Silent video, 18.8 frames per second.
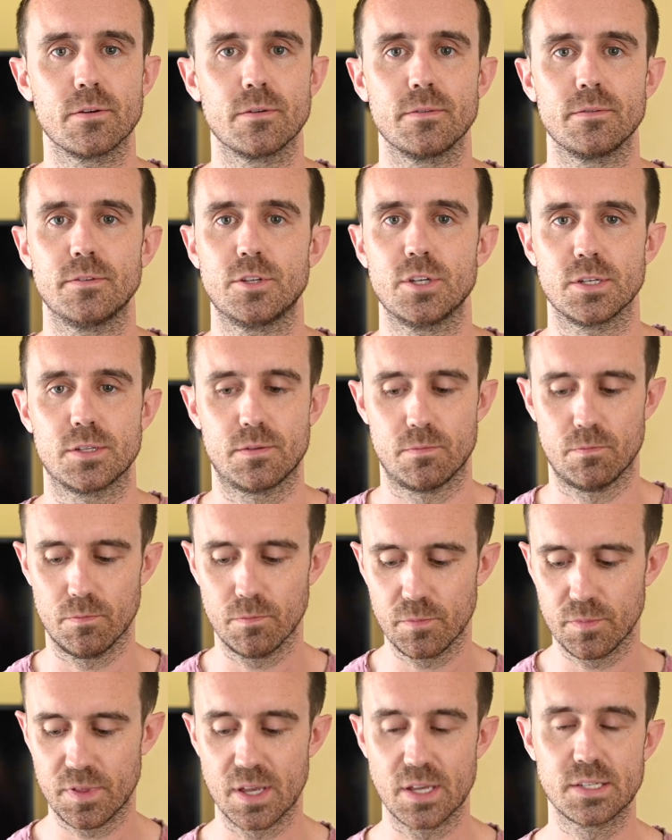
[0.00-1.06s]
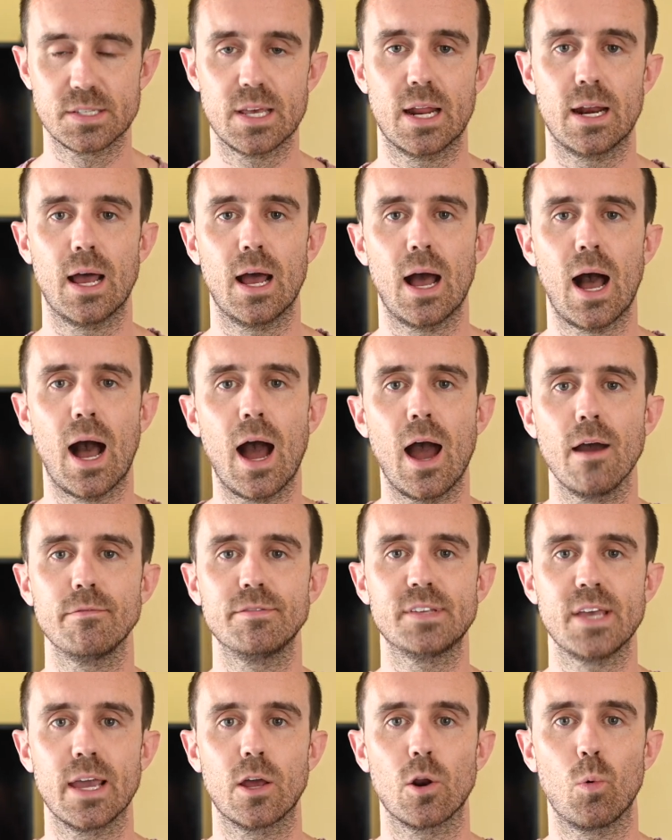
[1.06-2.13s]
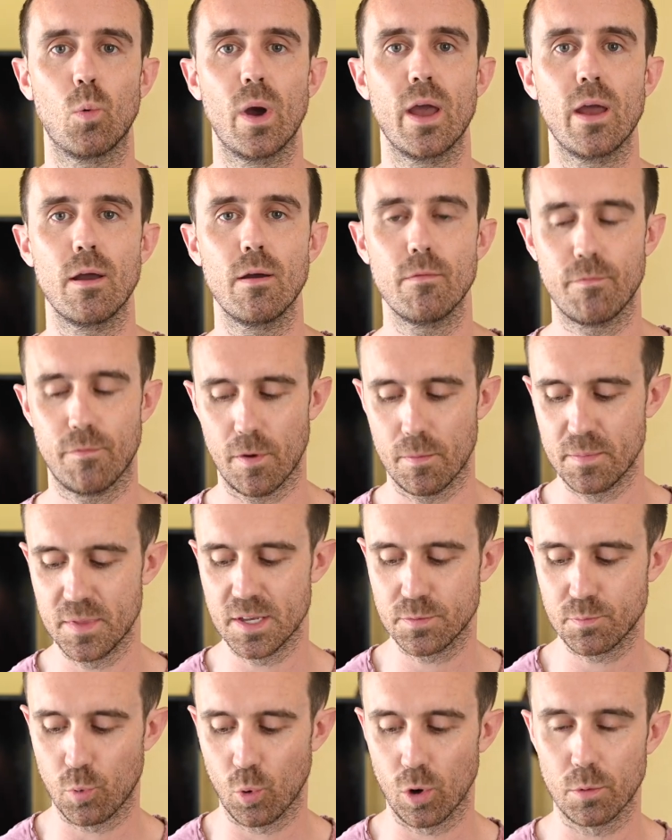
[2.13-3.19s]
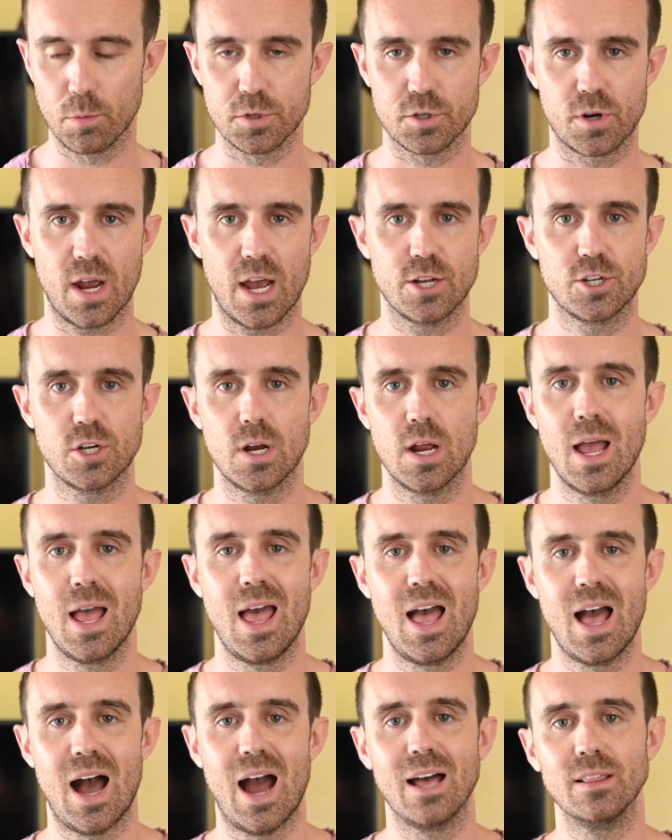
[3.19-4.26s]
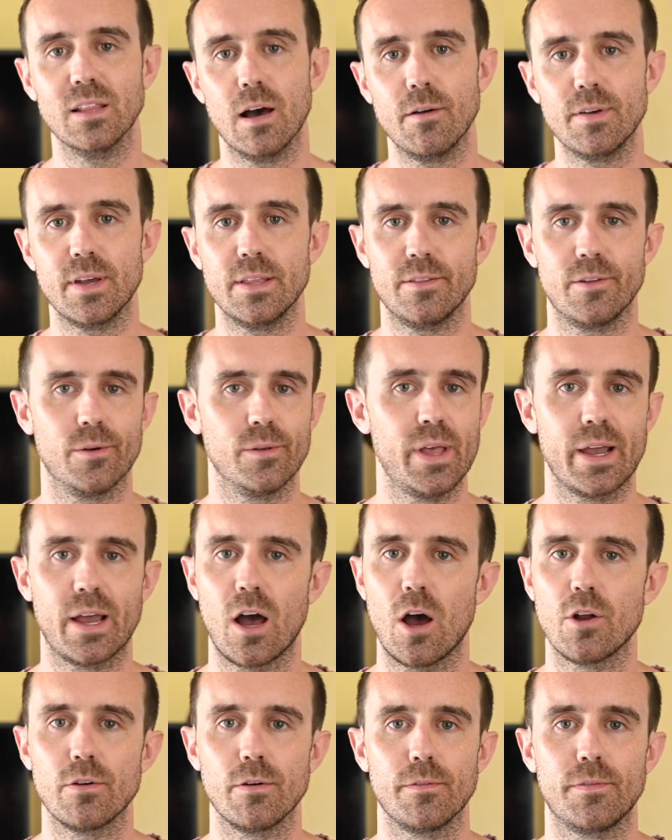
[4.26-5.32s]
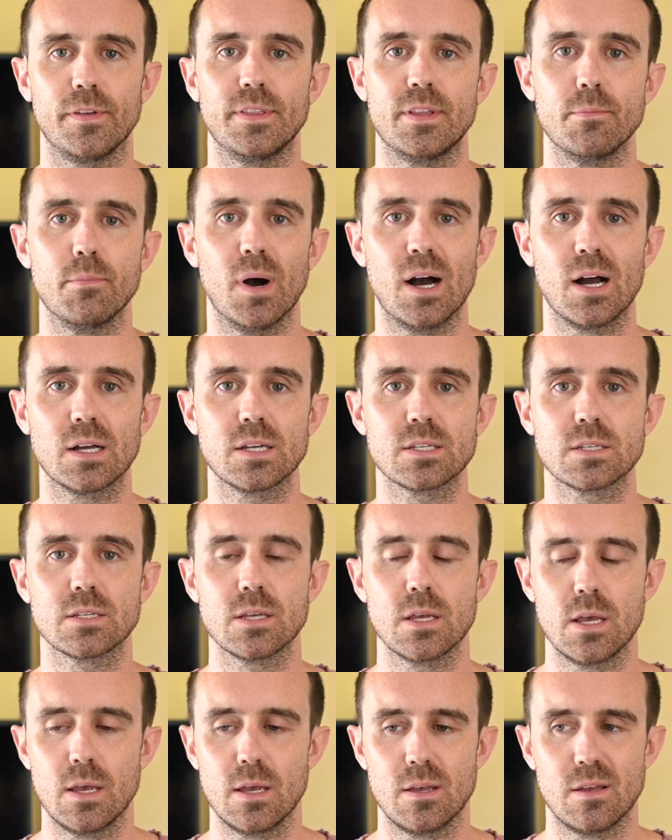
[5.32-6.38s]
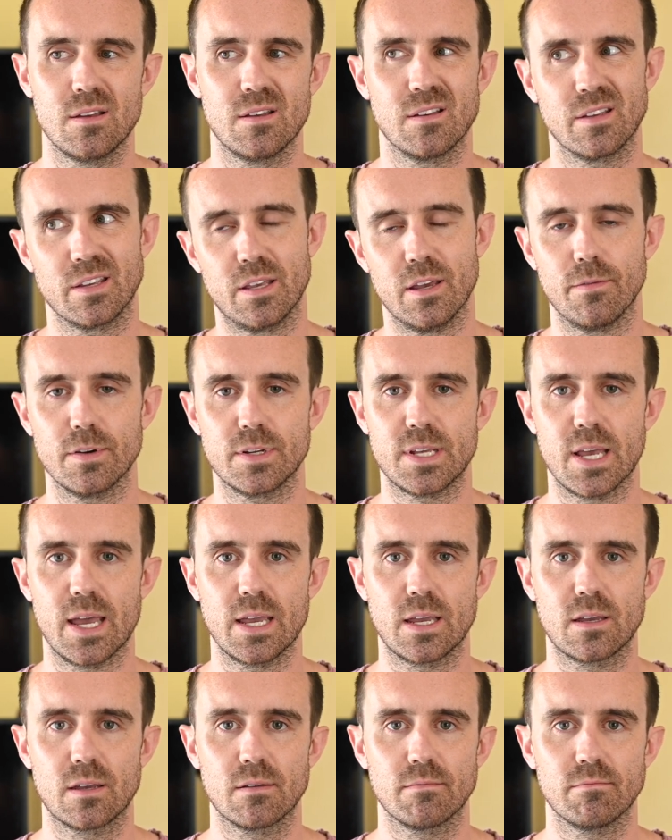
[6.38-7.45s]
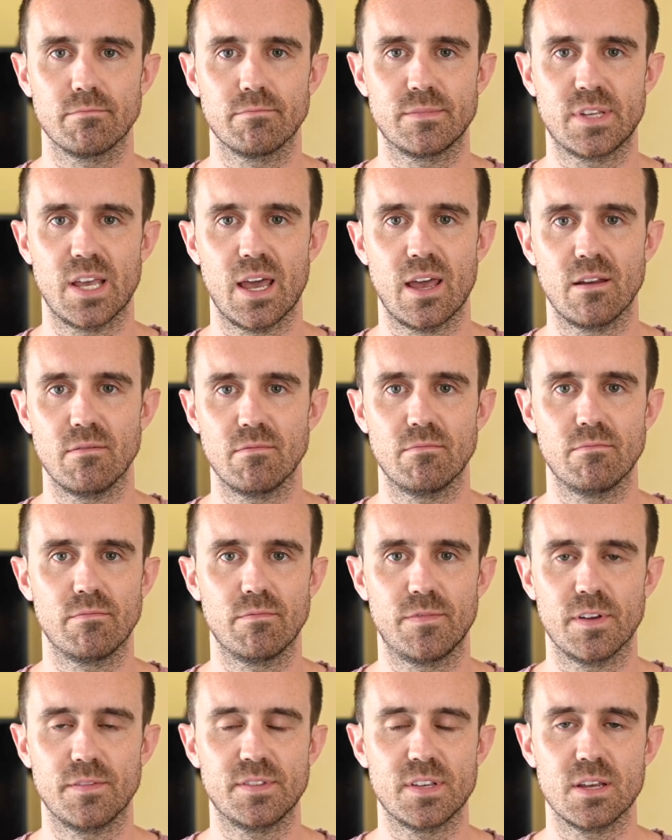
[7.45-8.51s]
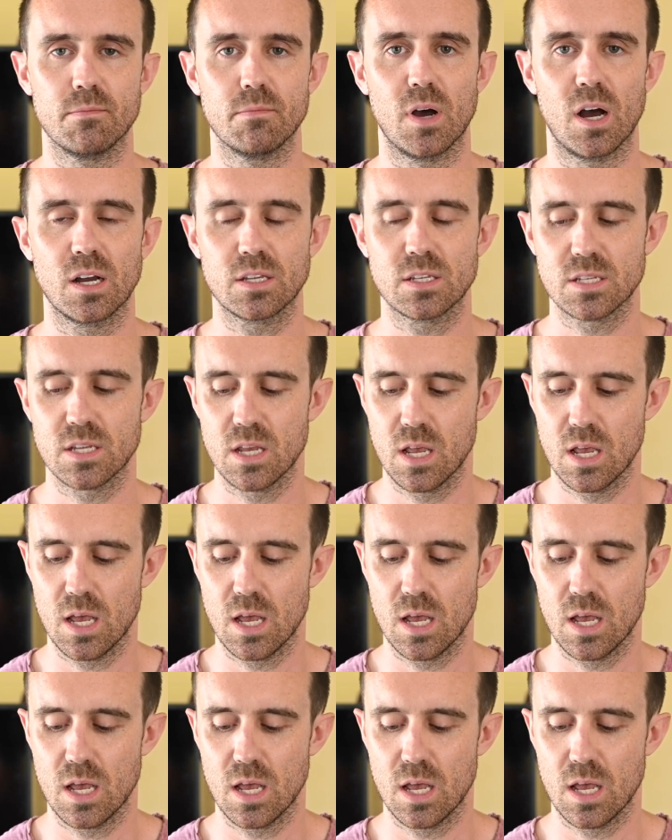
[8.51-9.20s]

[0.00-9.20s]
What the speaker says: are just things that I've taken away from this portable scratcher. I love it. They're like 150 bucks, give or take 10, 15 bucks.